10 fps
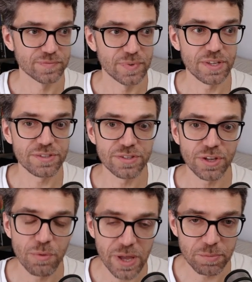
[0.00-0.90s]
This is
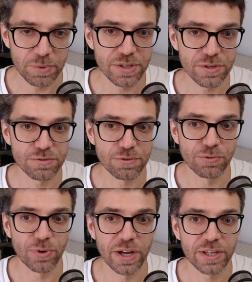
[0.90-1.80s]
incredibly useful
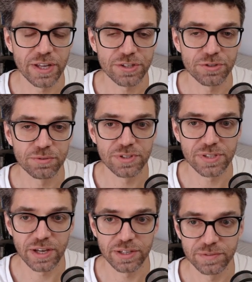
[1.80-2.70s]
for architecture
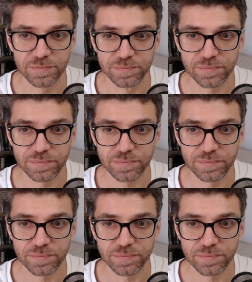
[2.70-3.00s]
design.